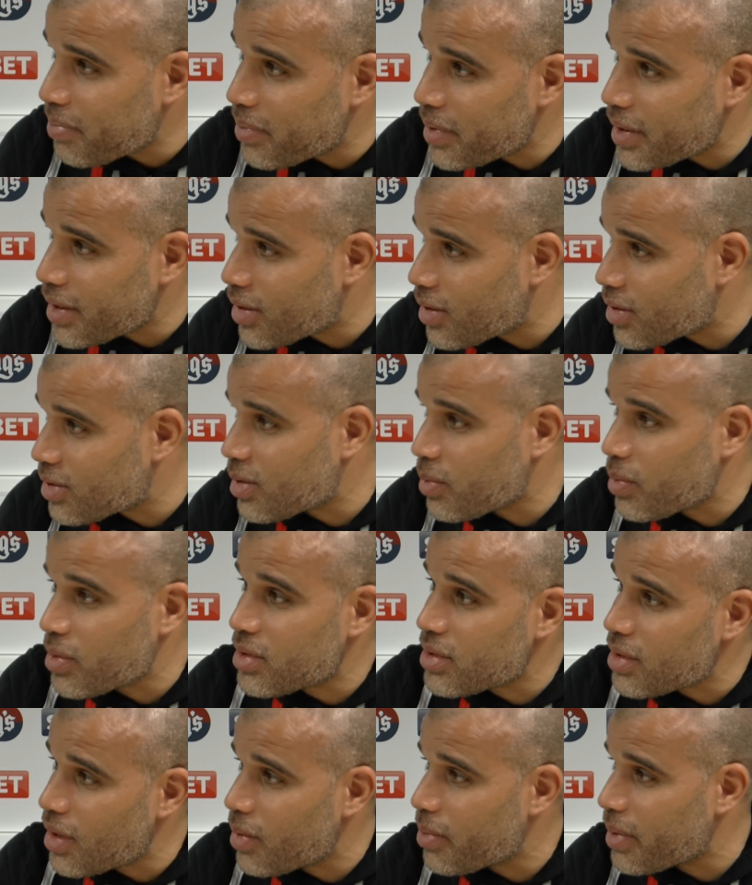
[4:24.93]
because there were
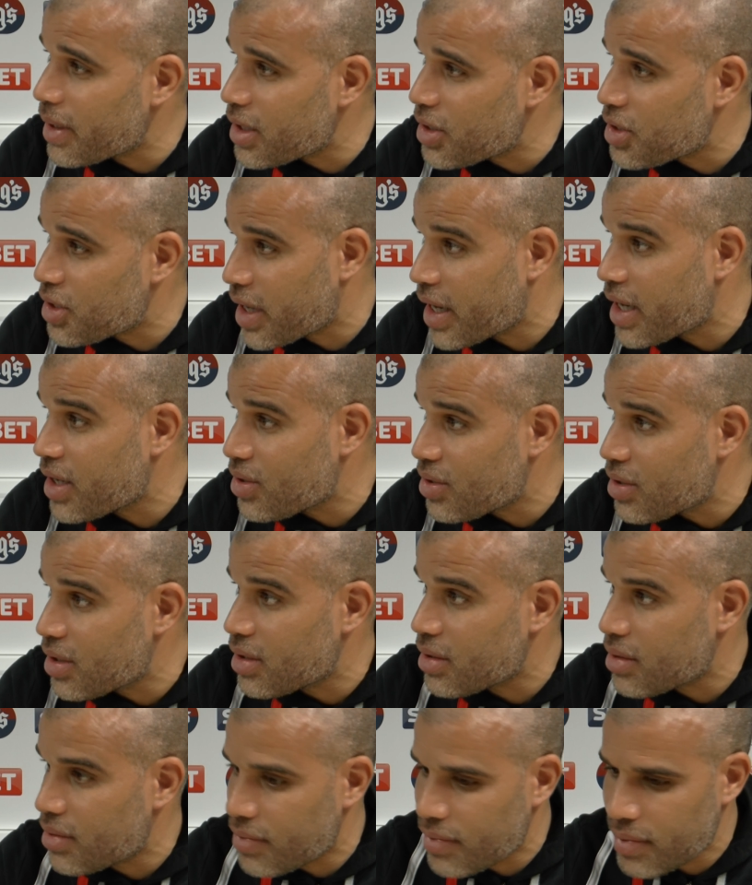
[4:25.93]
so many
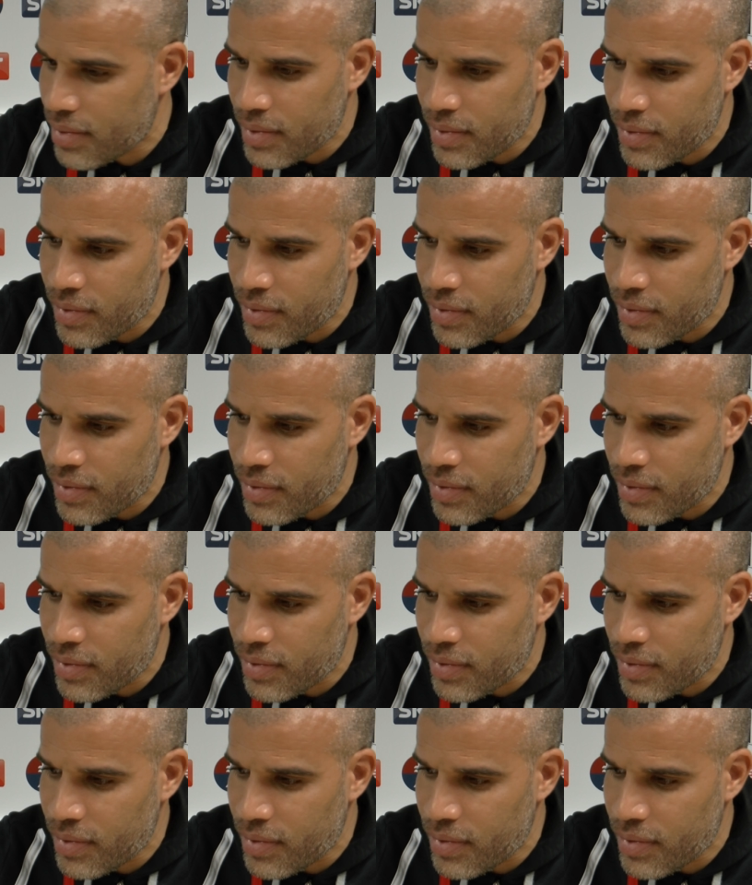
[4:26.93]
changes